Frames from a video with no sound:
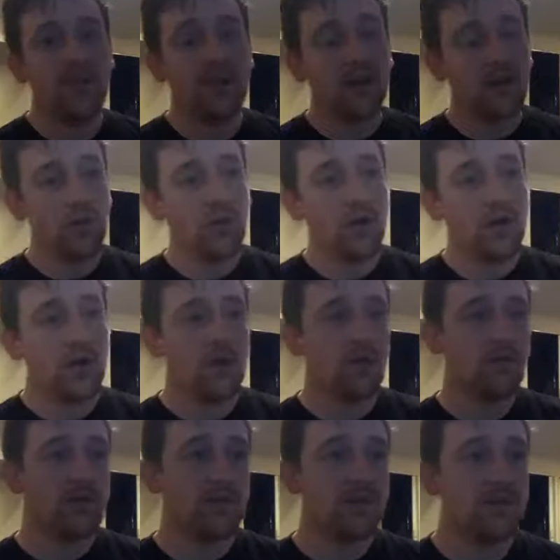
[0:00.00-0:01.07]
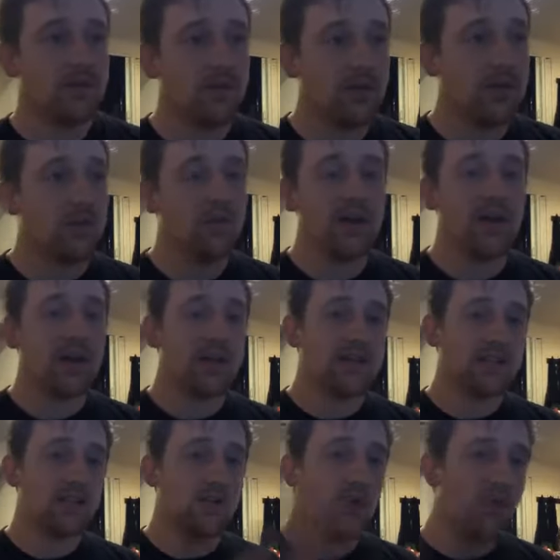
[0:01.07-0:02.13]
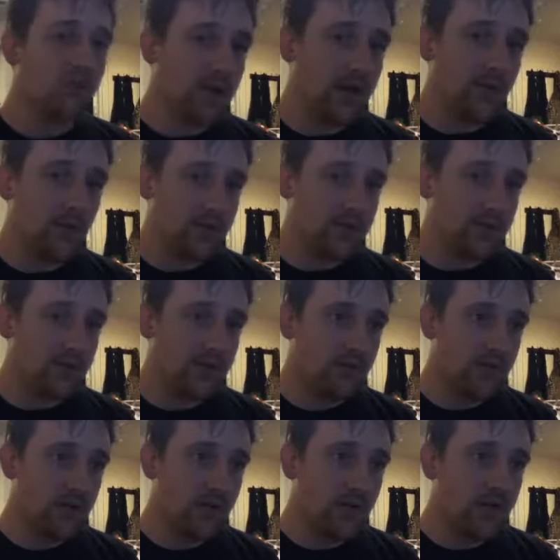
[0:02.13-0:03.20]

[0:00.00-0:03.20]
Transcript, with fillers: They are 100% to blame. God gets no blame whatsoever.